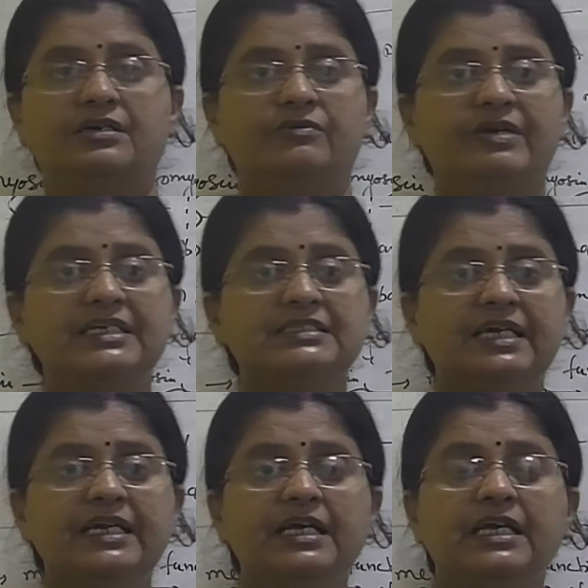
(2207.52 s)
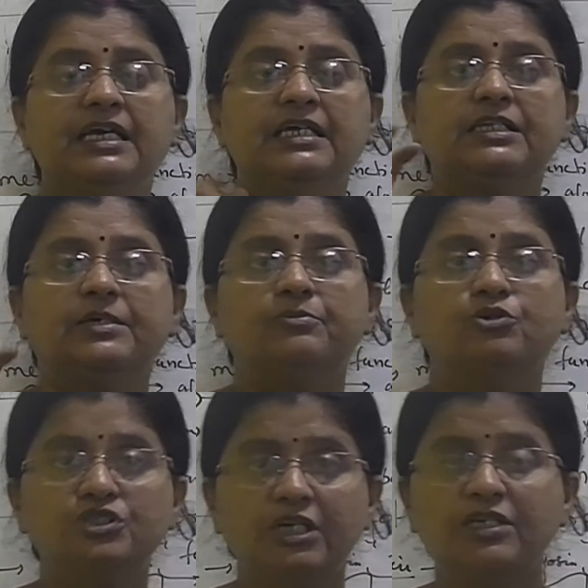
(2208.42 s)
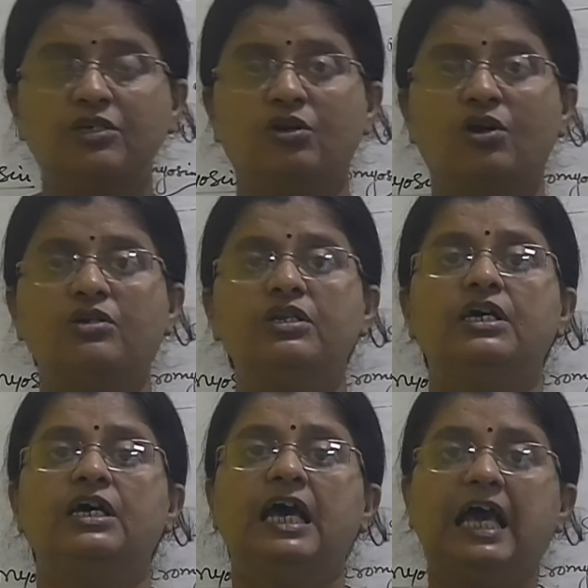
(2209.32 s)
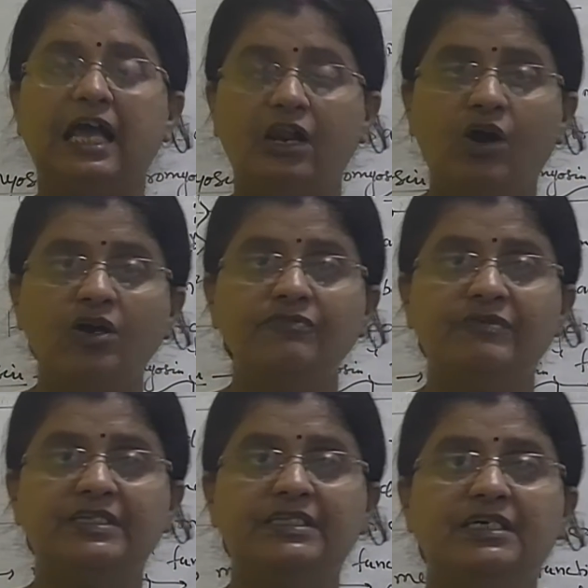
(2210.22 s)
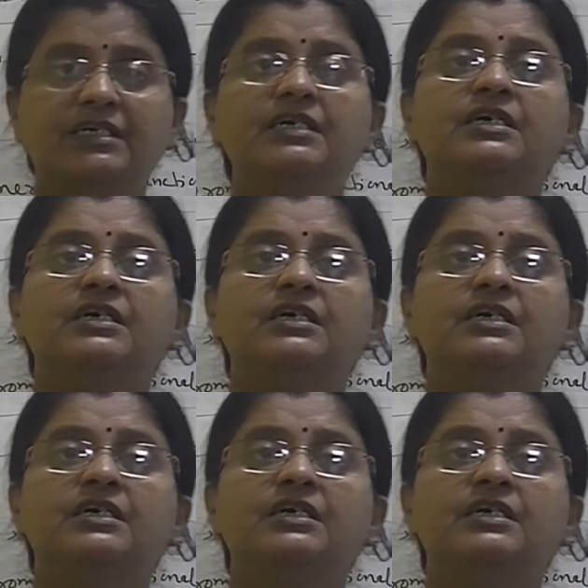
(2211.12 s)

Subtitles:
What I said, the motor neuron along with the